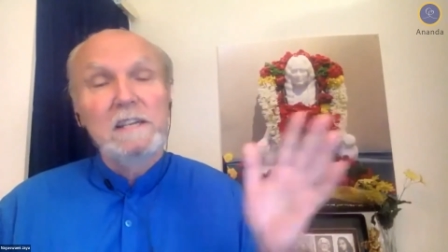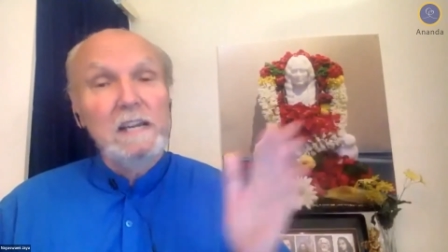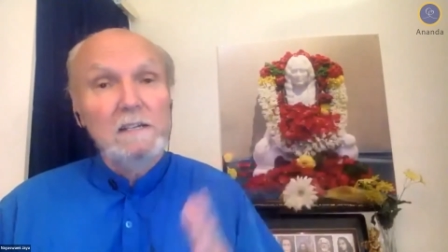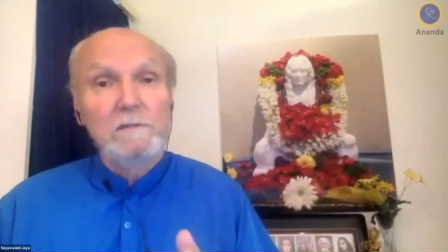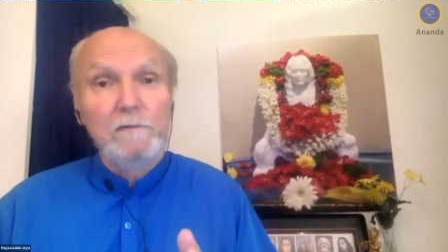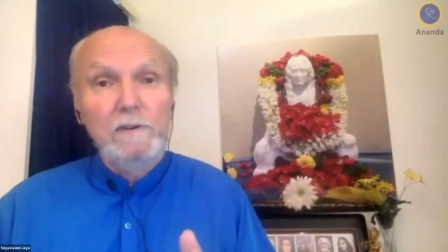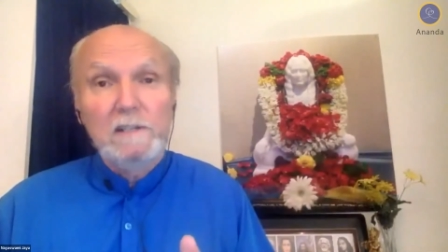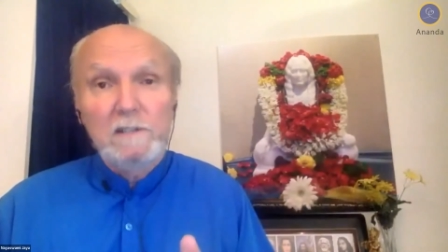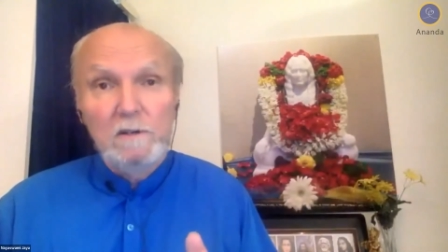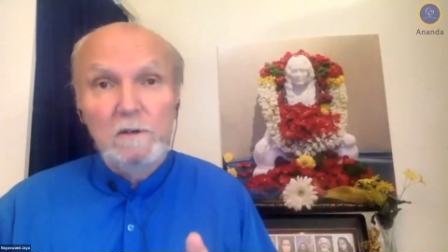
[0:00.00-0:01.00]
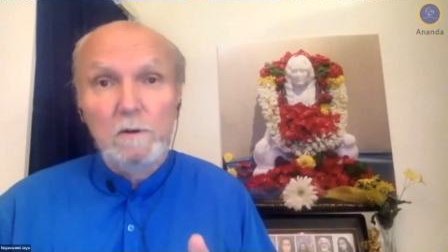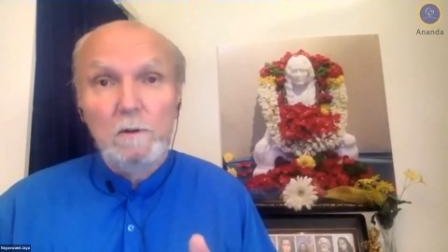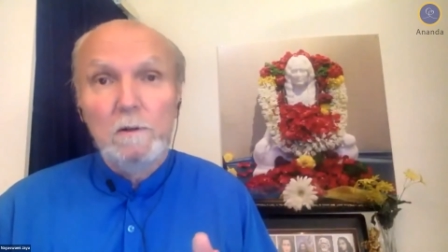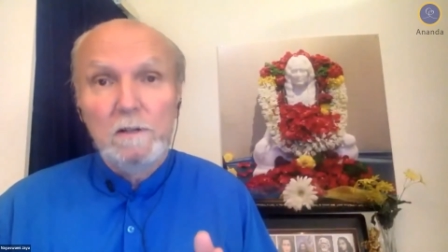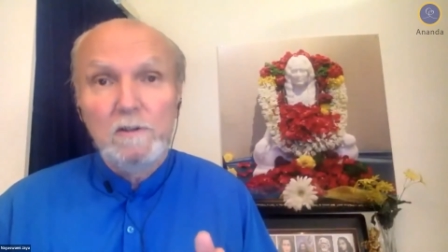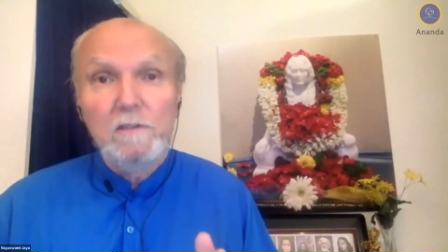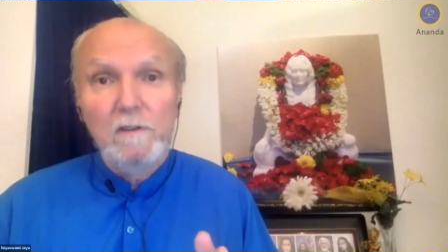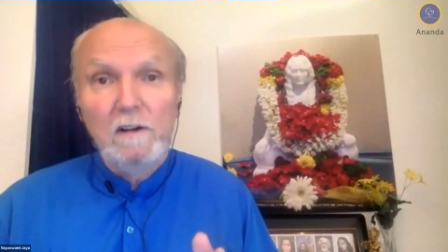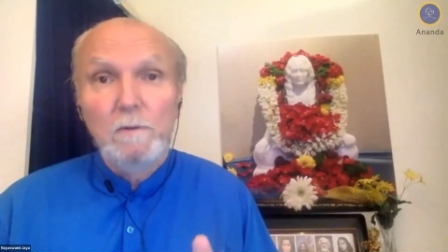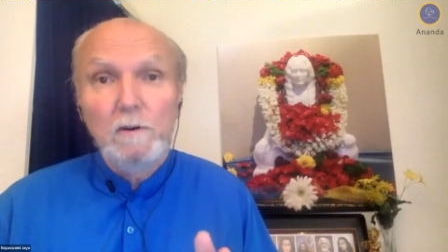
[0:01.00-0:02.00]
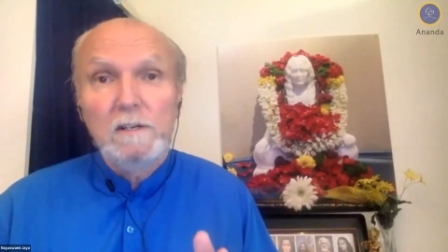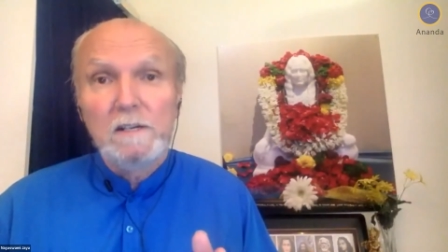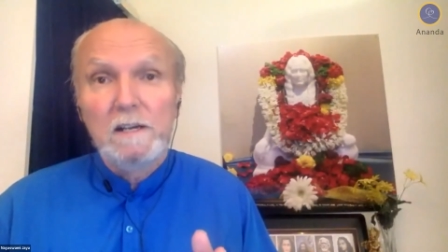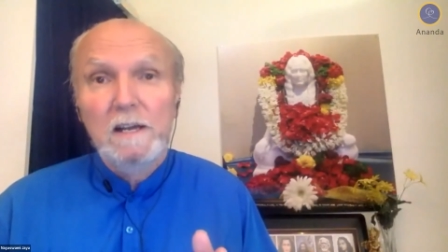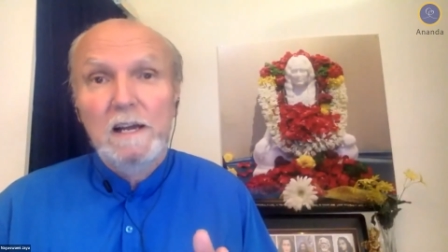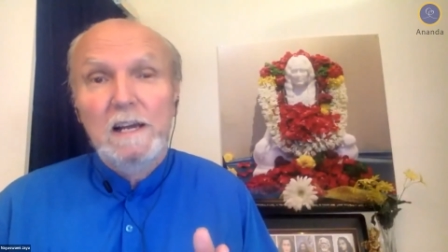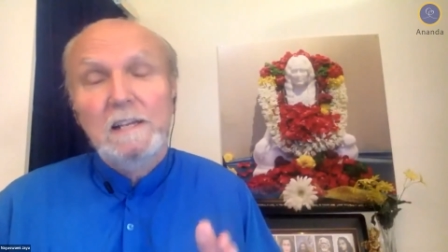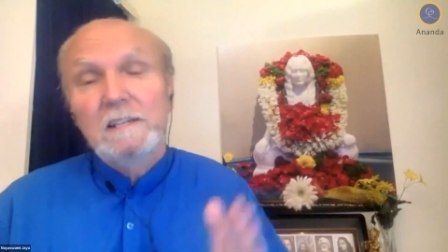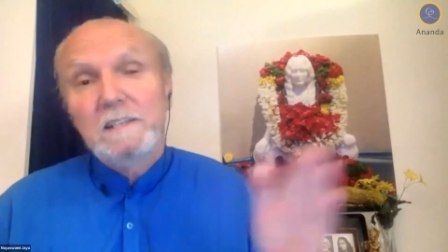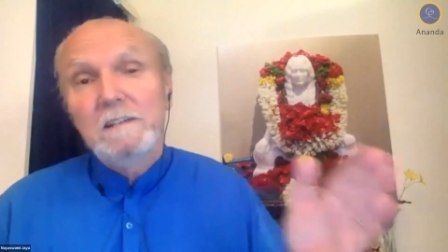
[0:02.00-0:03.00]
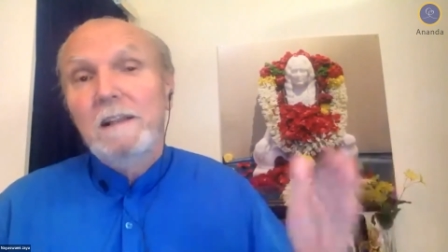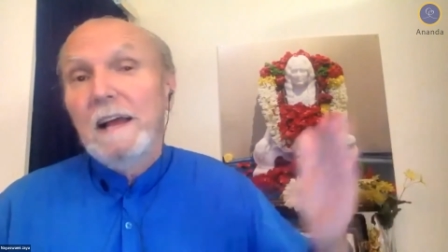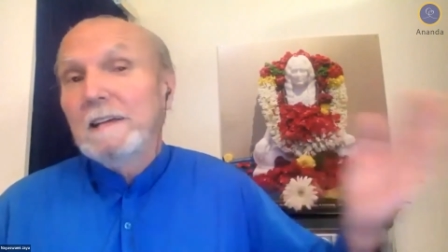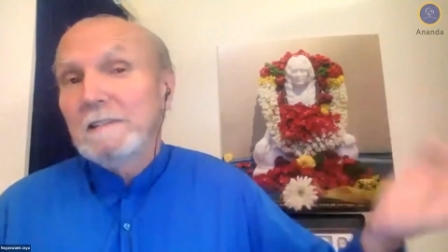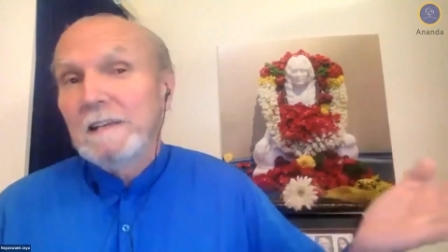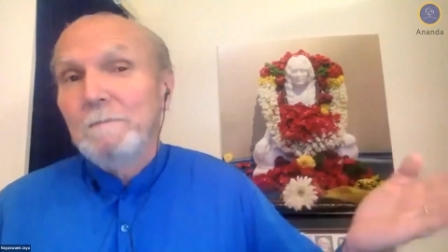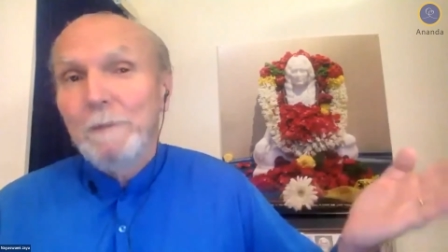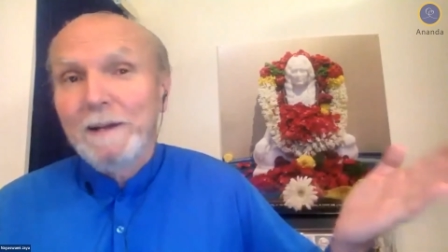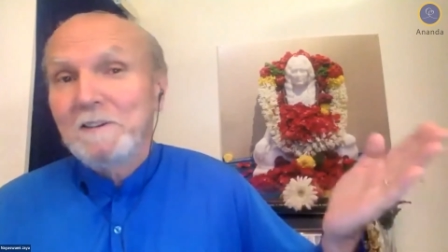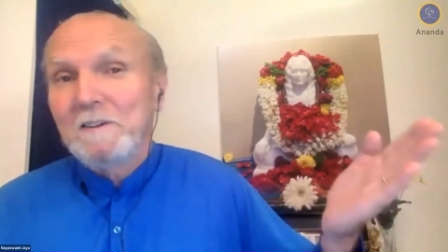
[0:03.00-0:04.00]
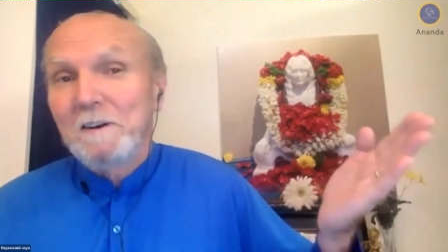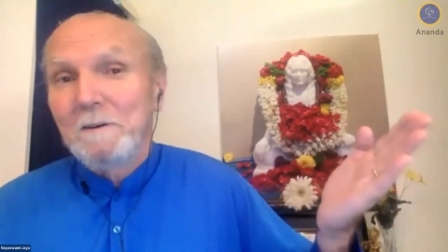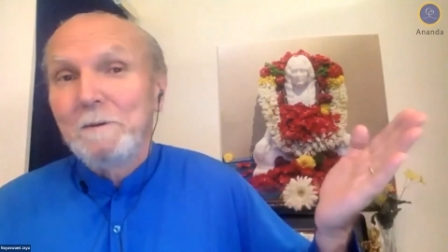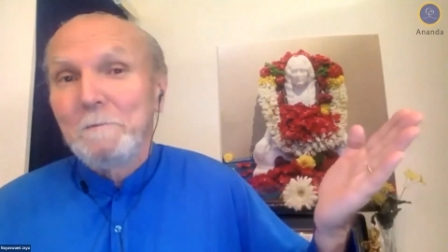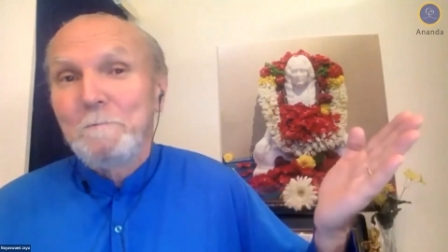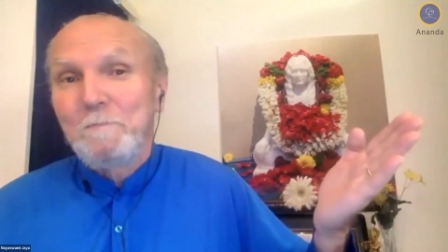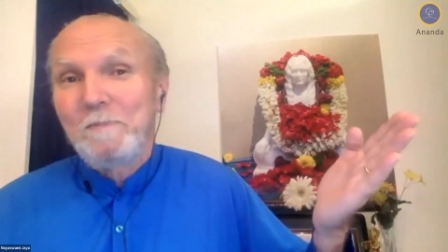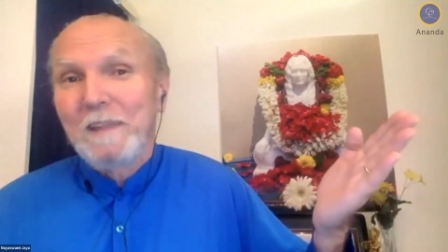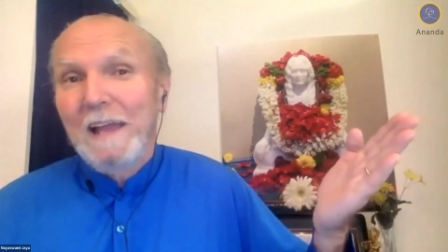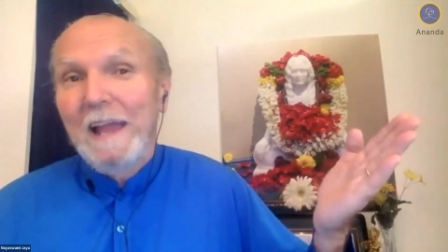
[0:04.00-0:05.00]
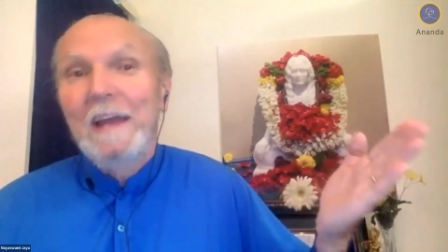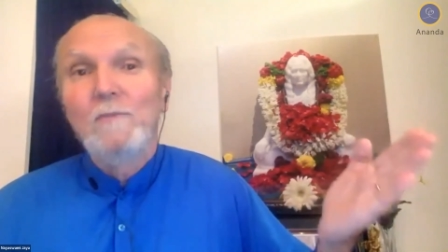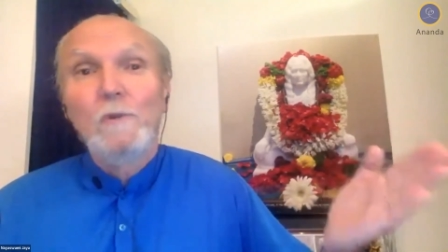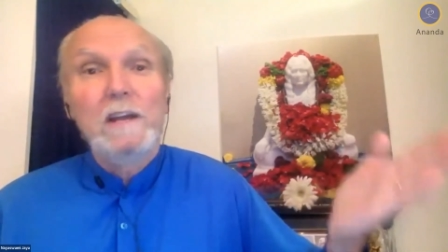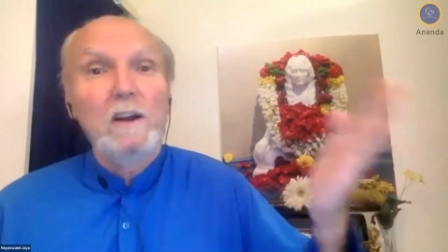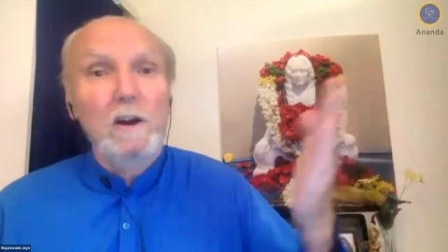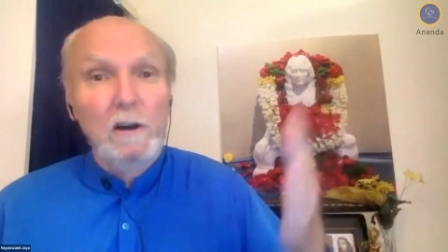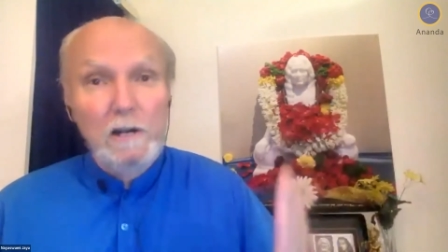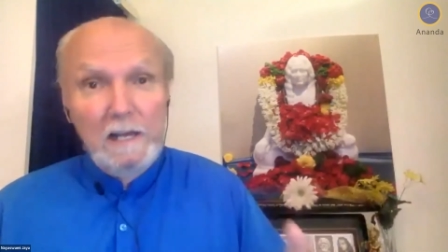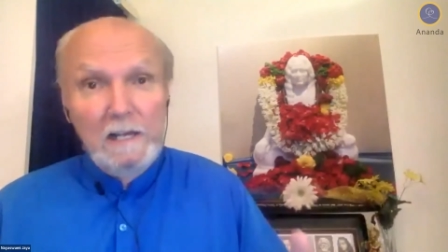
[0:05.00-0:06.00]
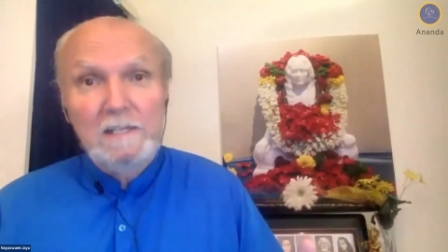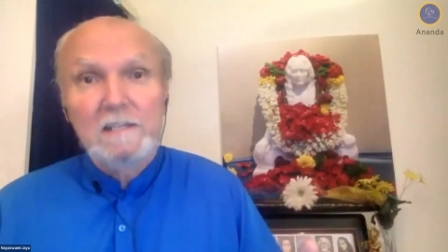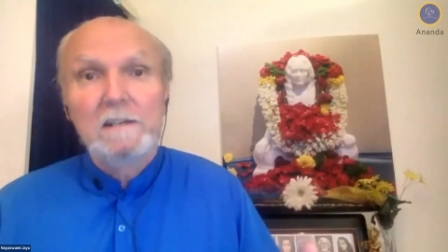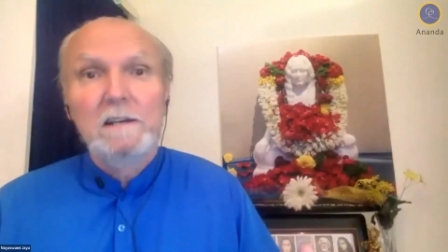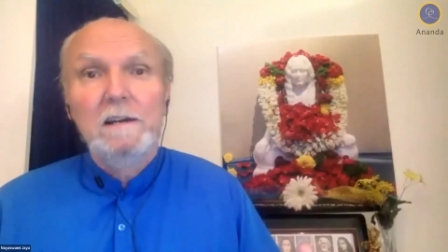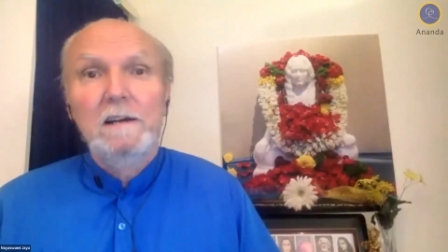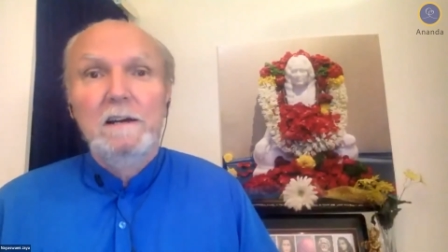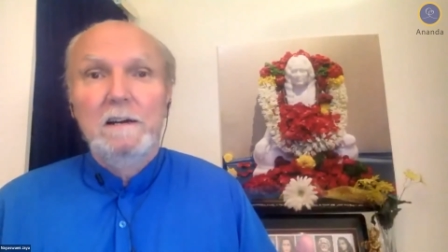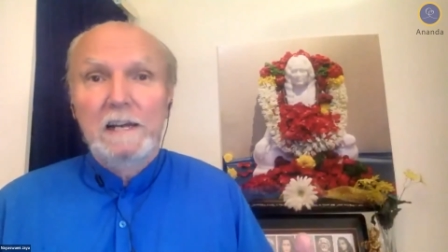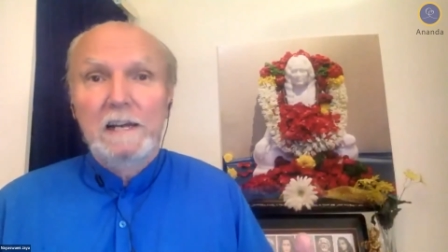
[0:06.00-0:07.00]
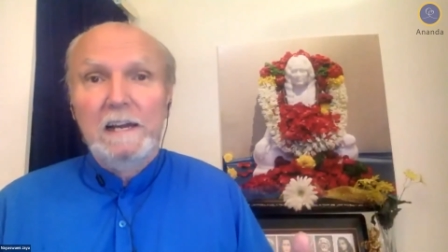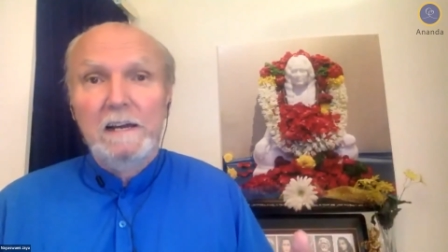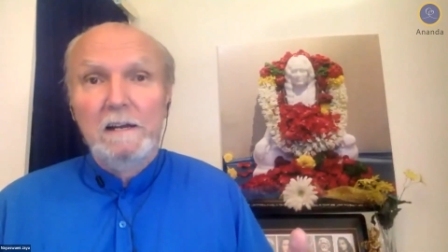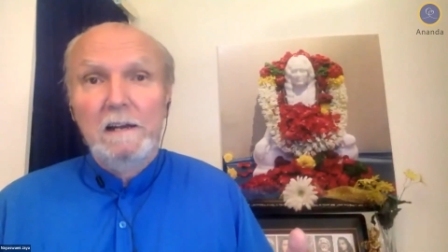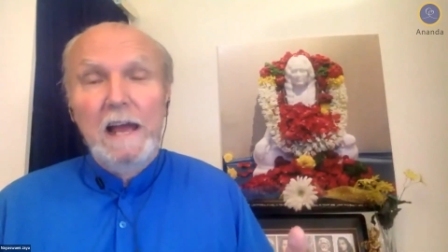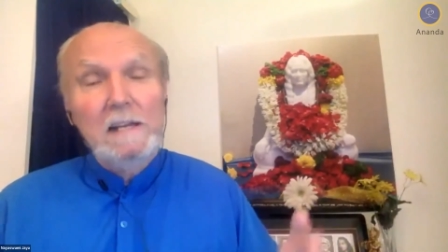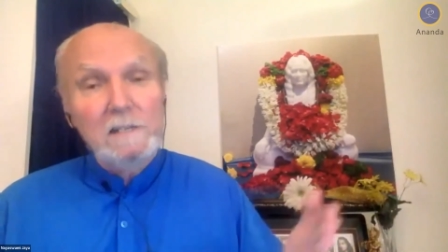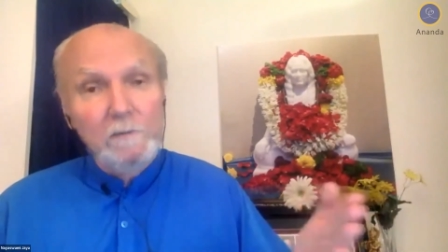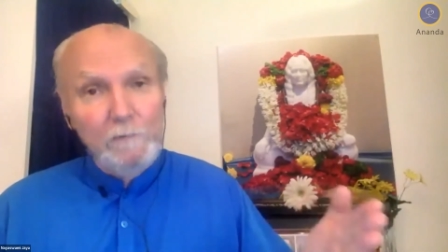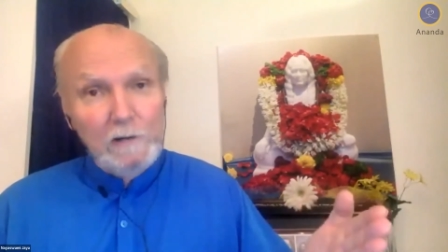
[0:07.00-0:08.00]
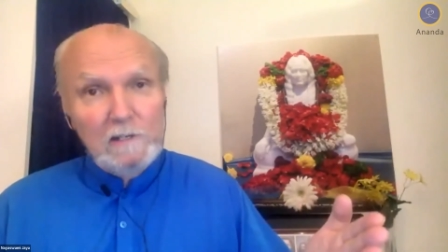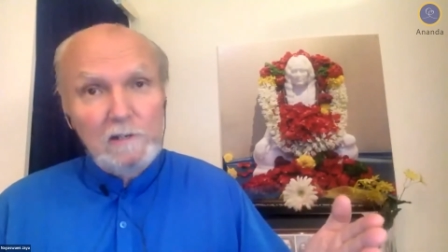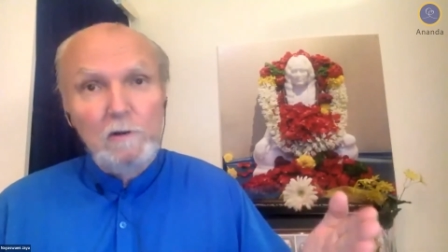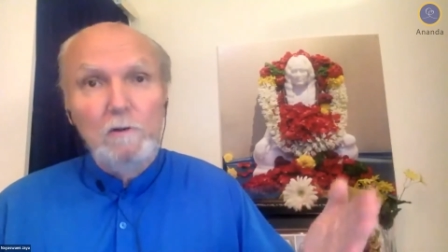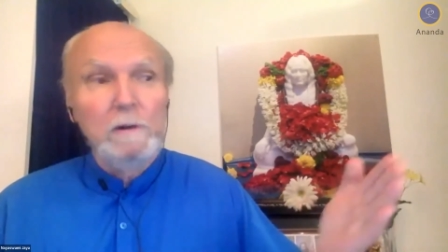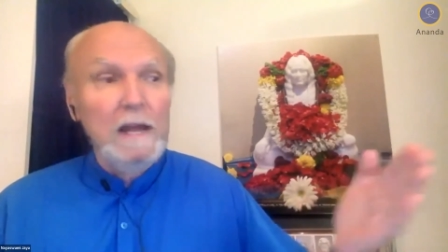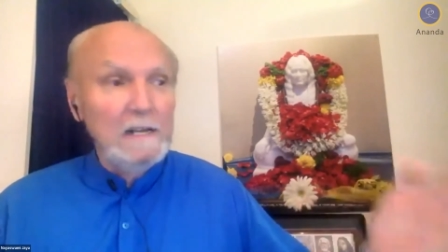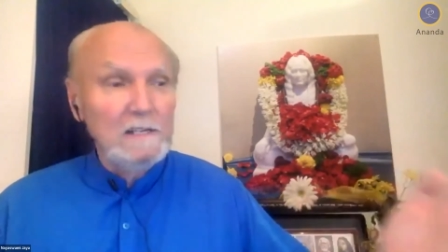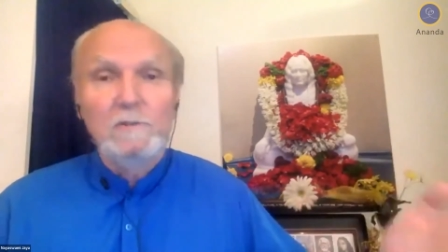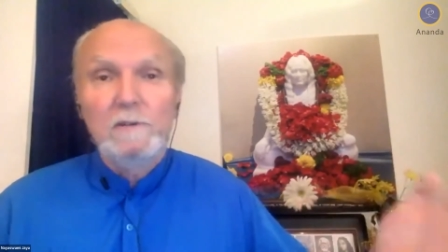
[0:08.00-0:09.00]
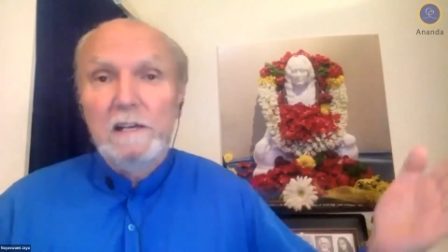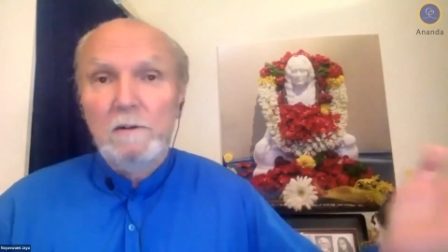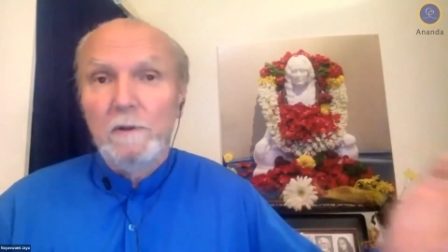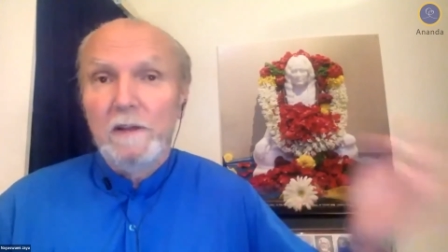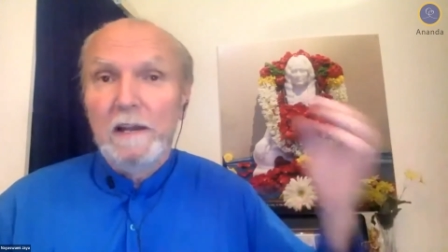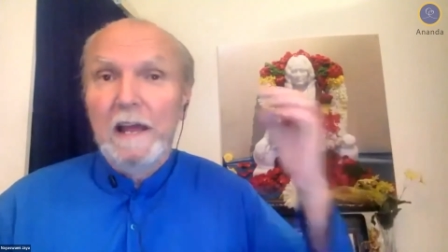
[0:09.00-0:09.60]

See, because a free soul, a Jivan Mukta, still has that past karma and reincarnates again as a free soul, but has to deal with it.